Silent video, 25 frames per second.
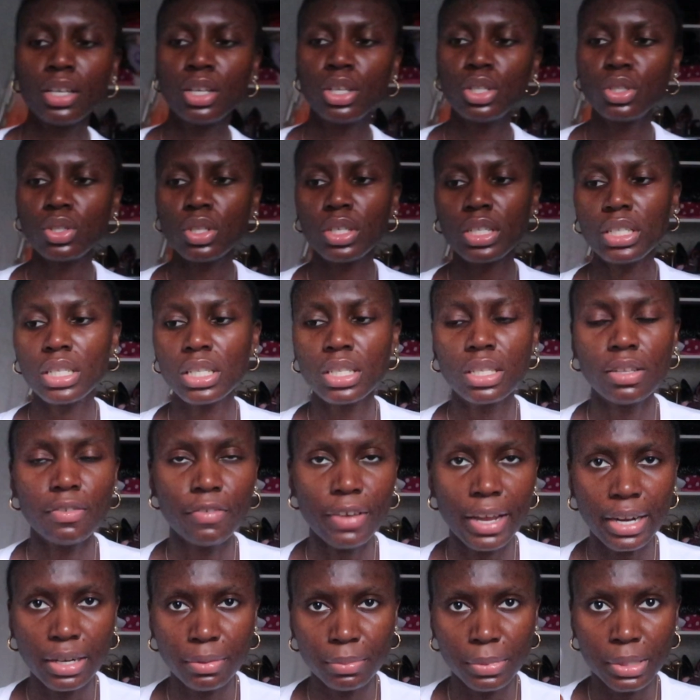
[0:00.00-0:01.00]
So this is a
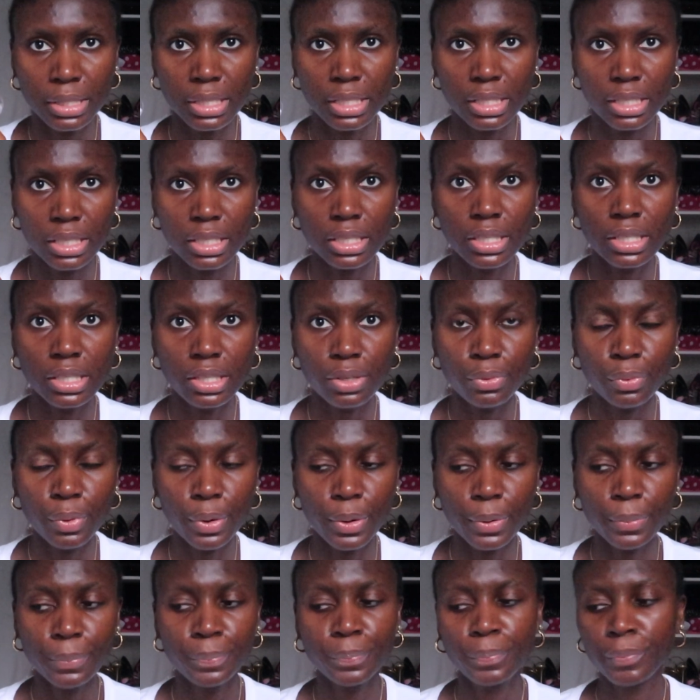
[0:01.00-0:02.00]
vitamin C
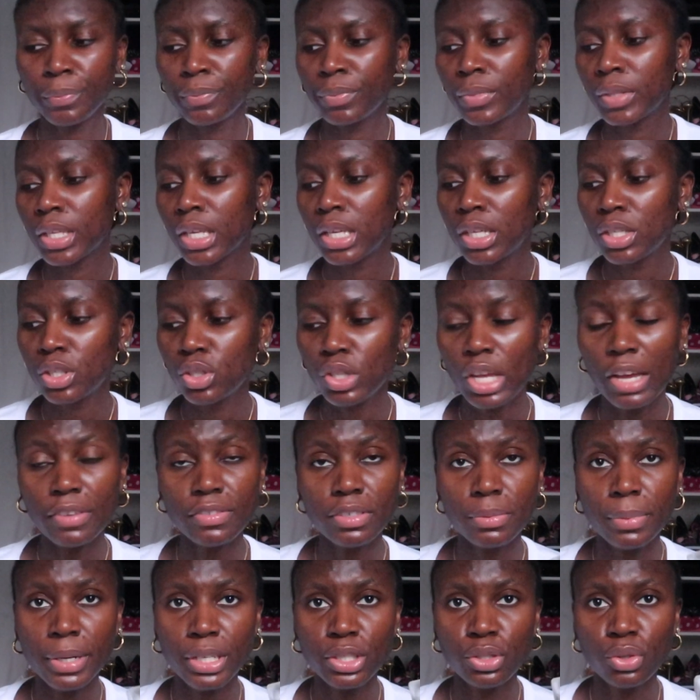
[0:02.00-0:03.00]
serum. So
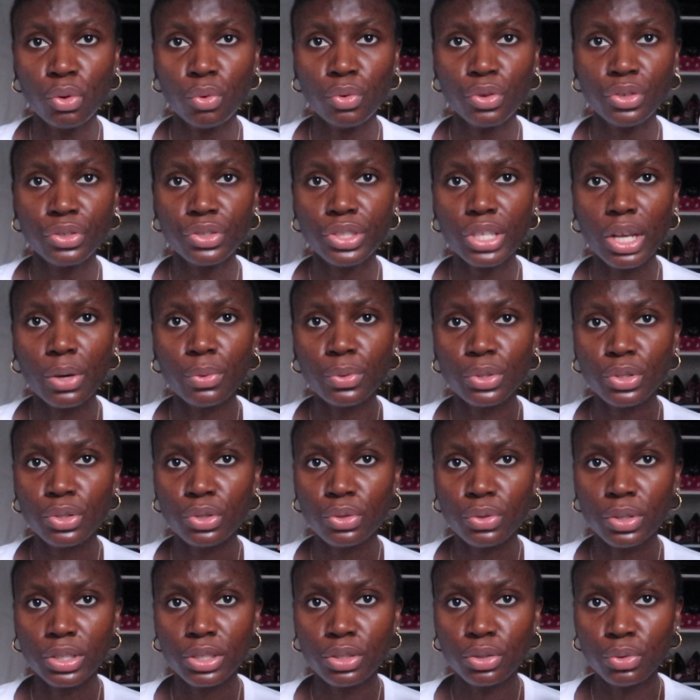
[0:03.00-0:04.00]
after my toners, I will
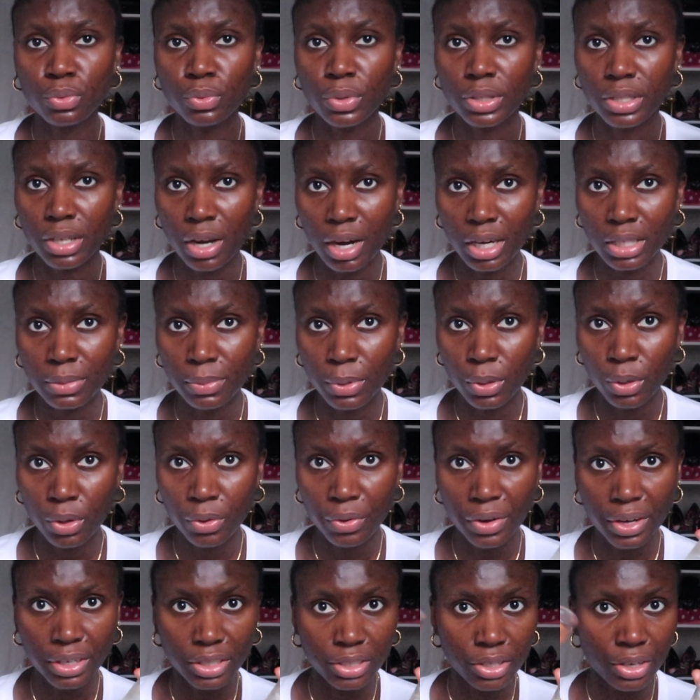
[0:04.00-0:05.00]
usually do a dark spot
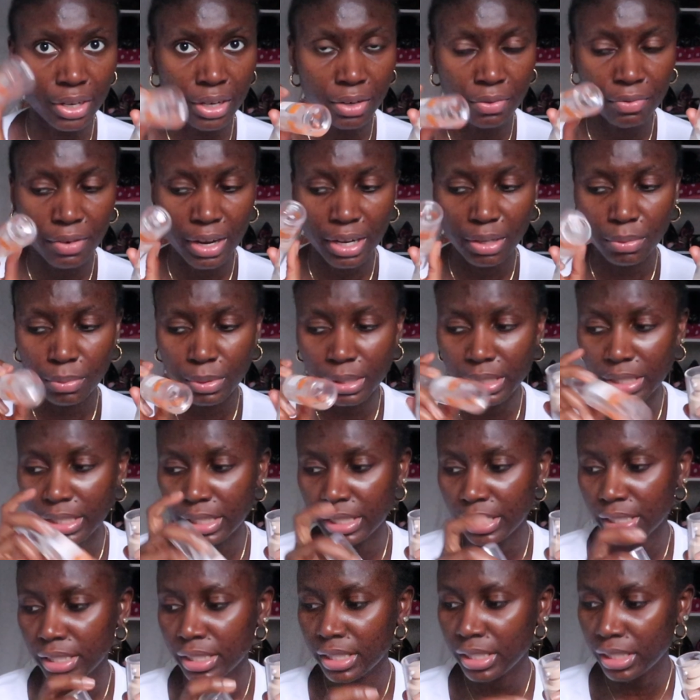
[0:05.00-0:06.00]
corrector and a vitamin
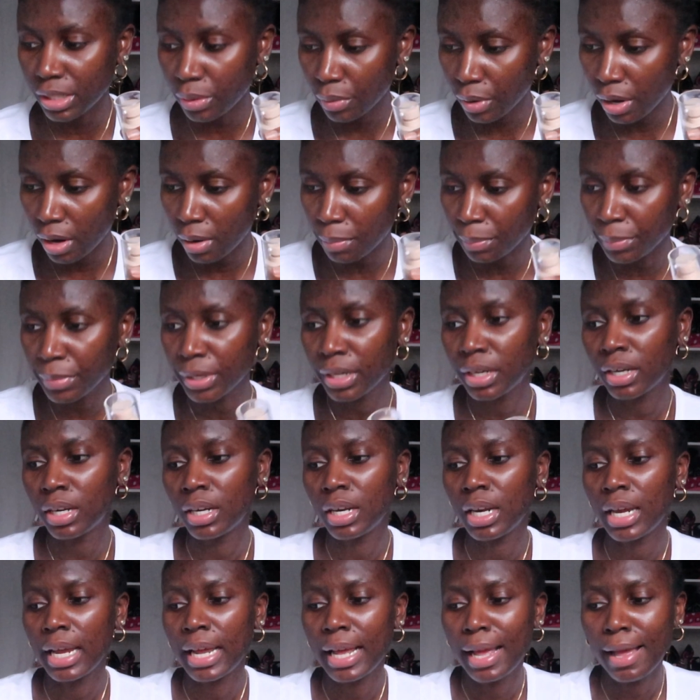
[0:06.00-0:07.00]
C serum.
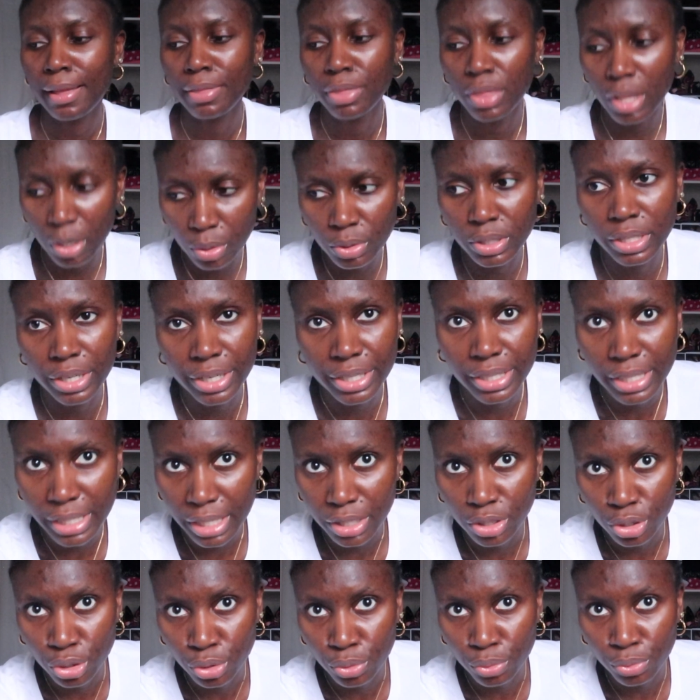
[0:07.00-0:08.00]
Those are
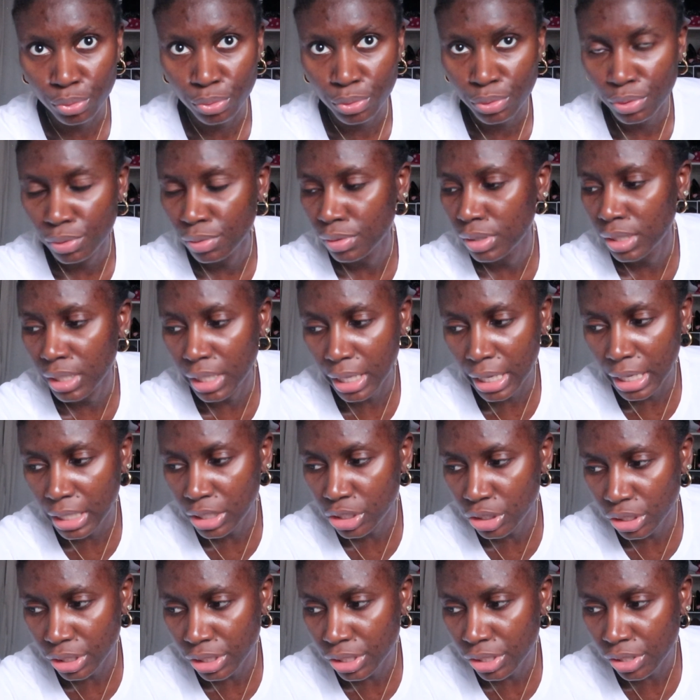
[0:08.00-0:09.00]
essential. They
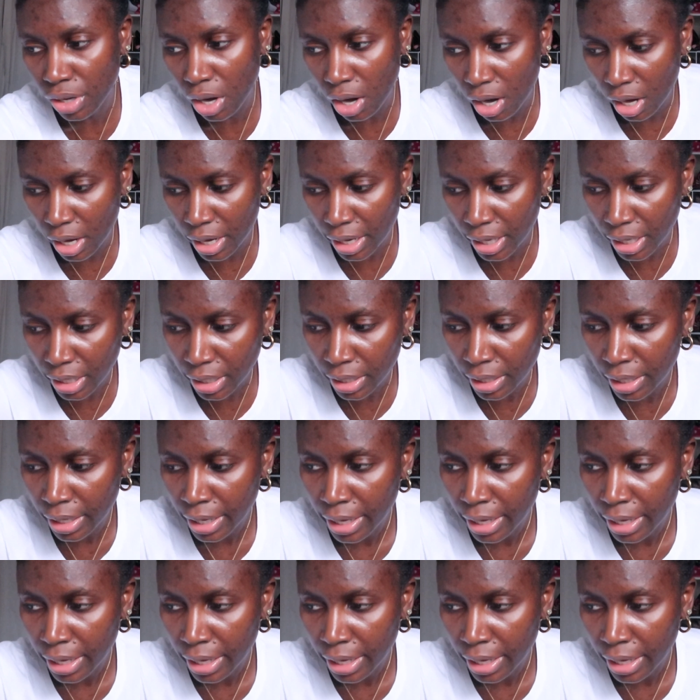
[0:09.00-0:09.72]
just are,